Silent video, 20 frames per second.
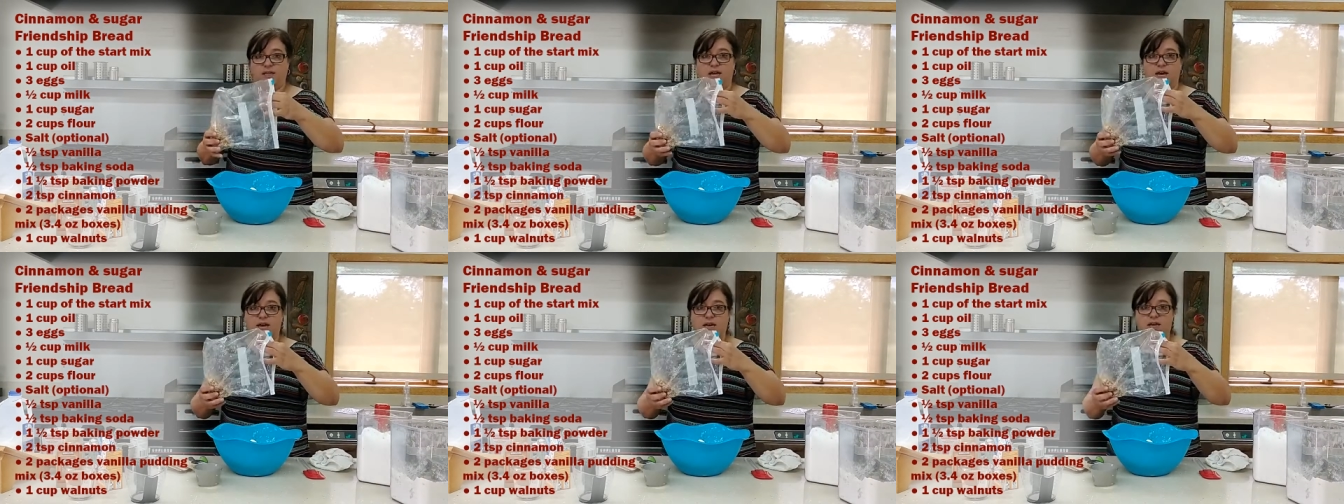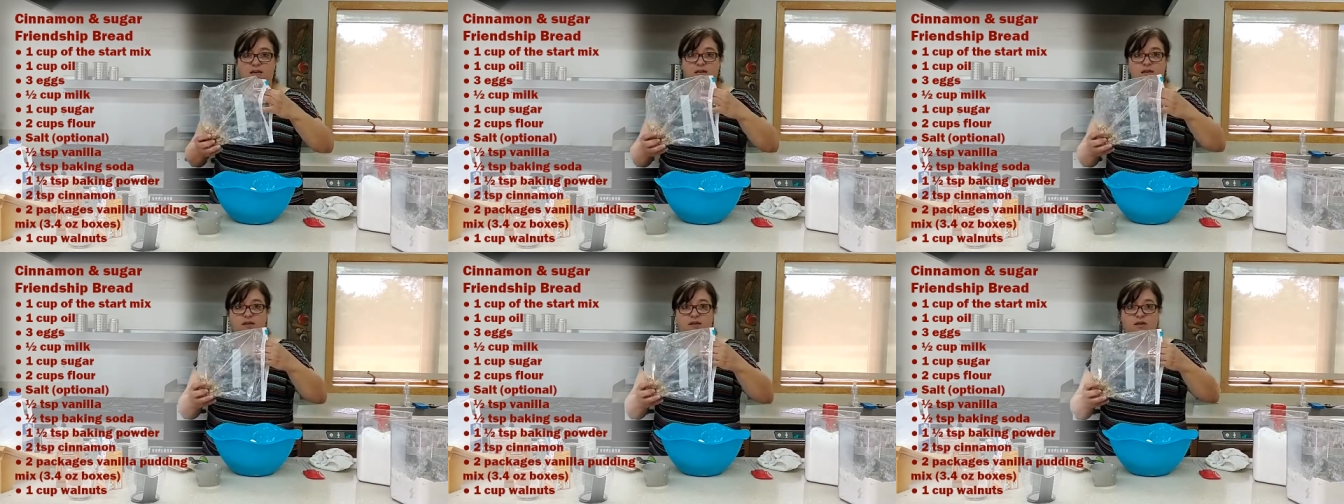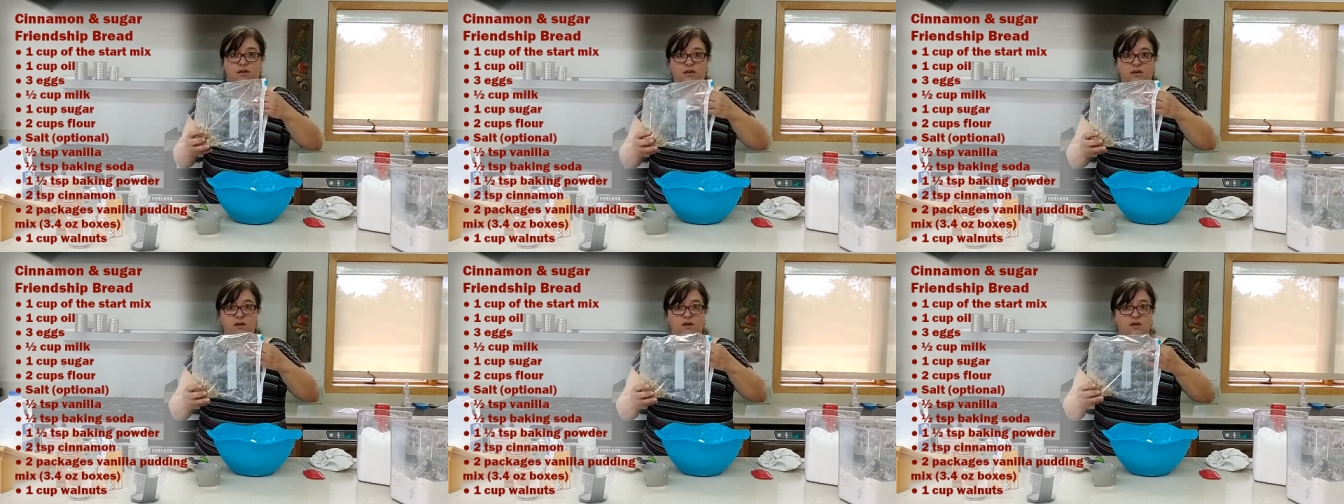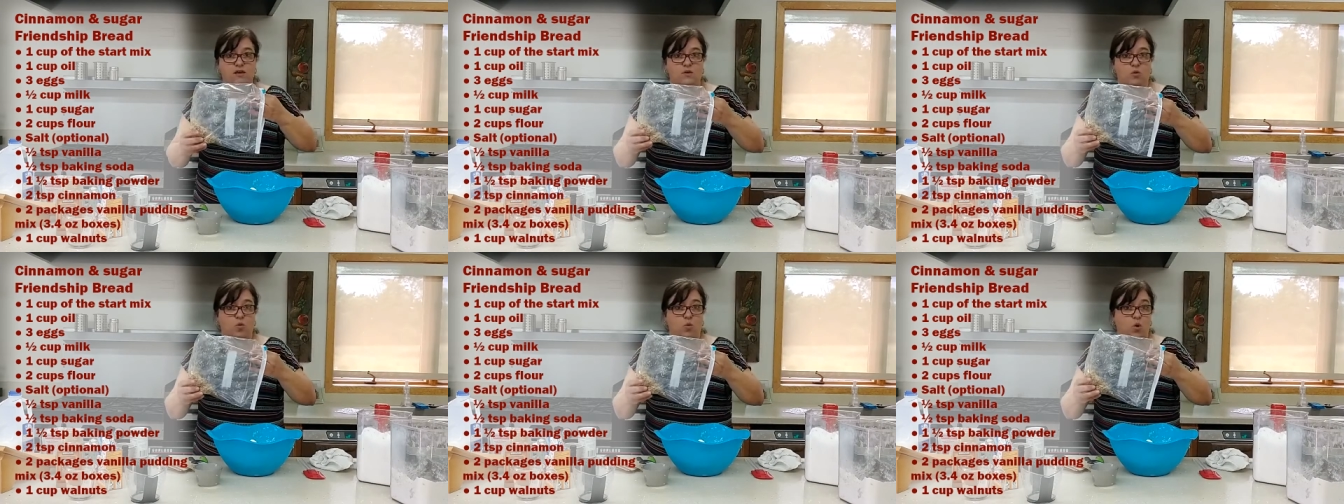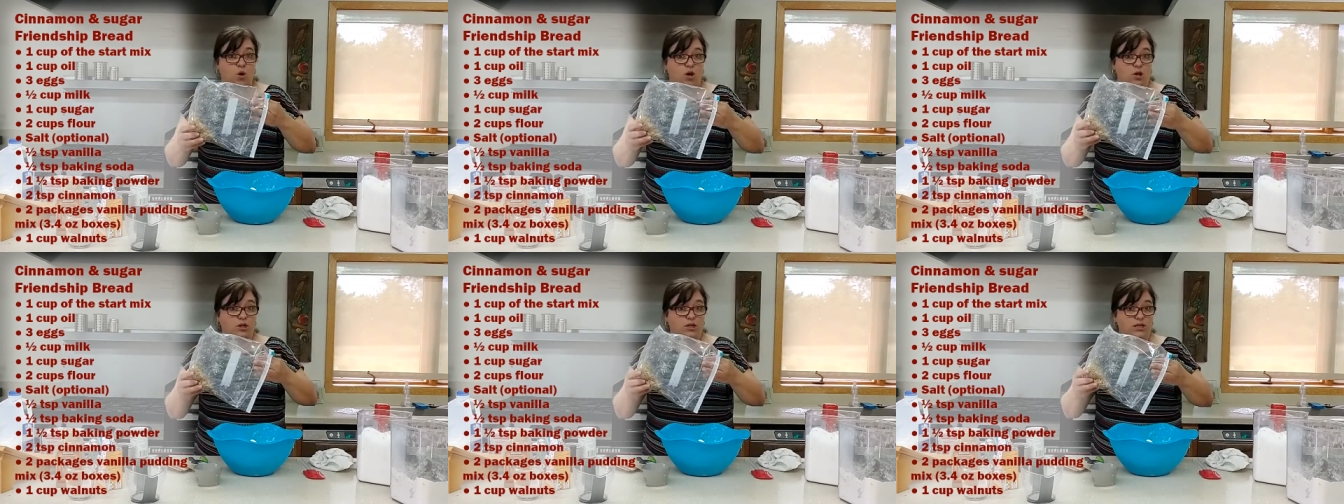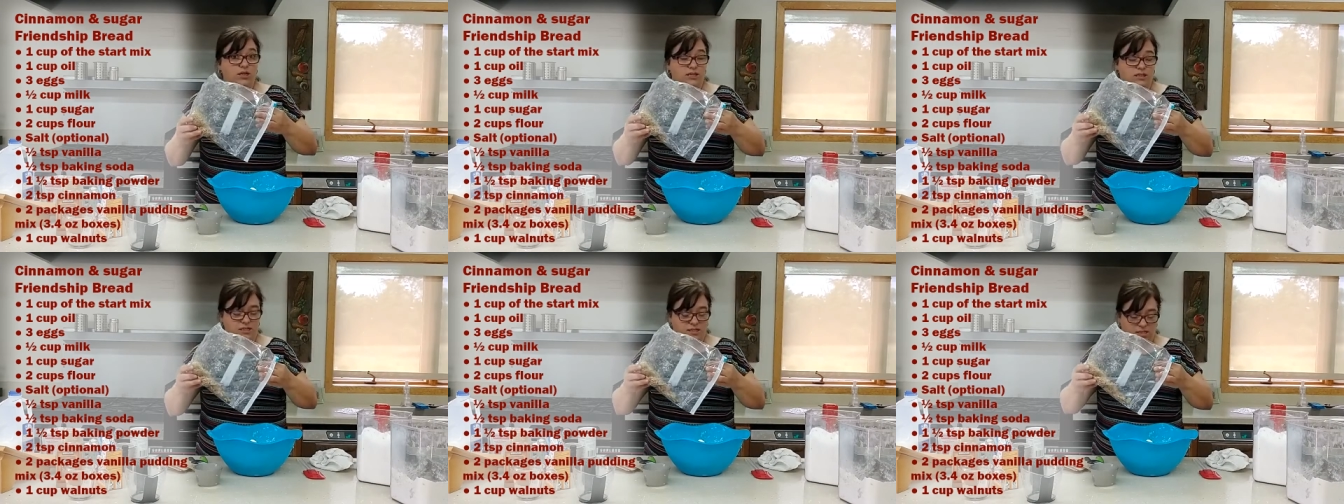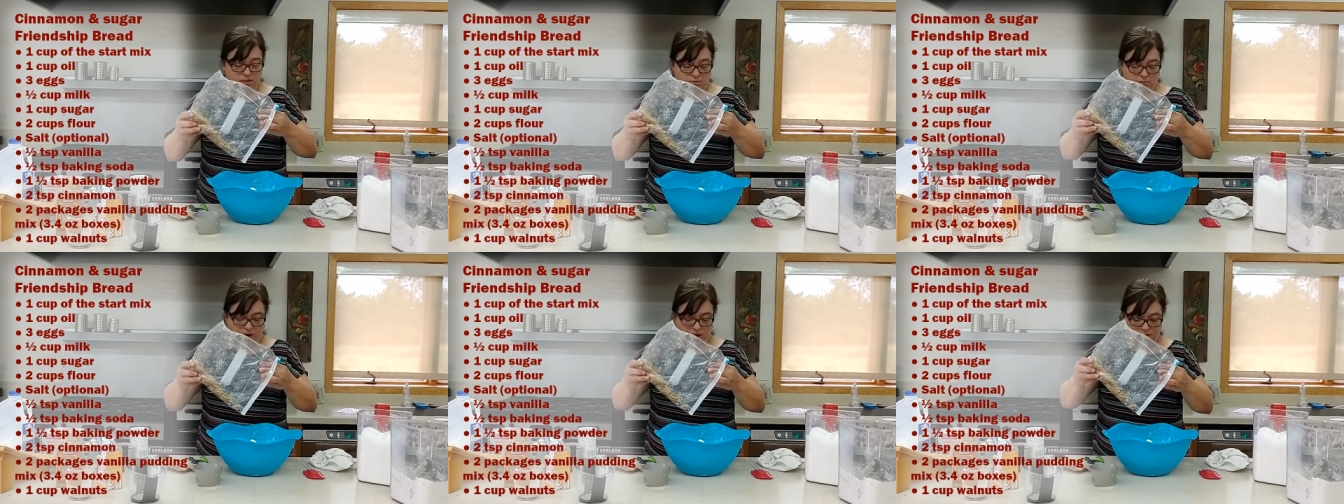of like
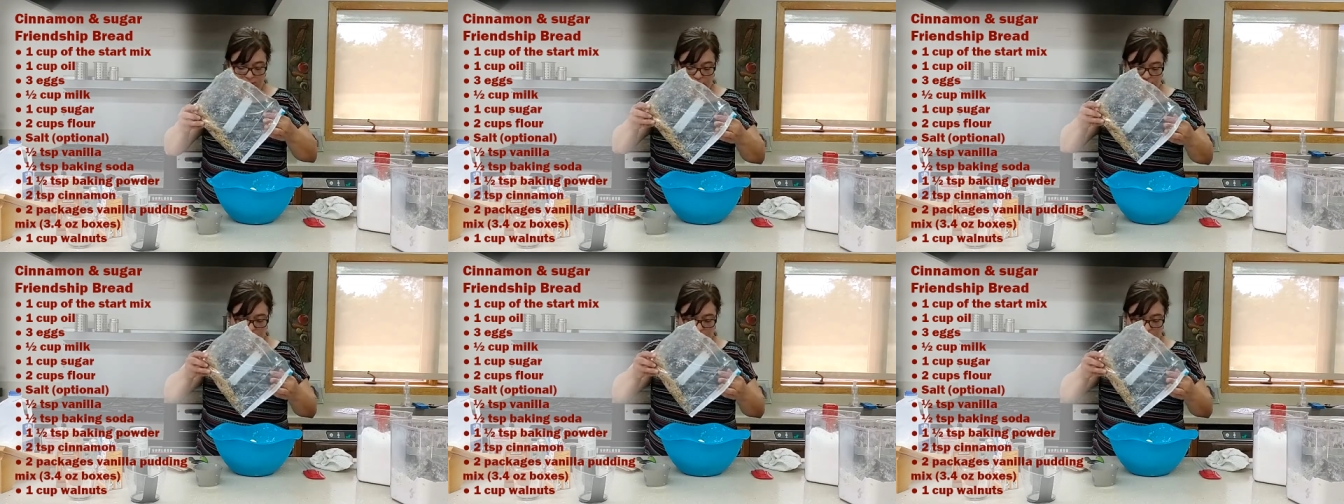walnuts in my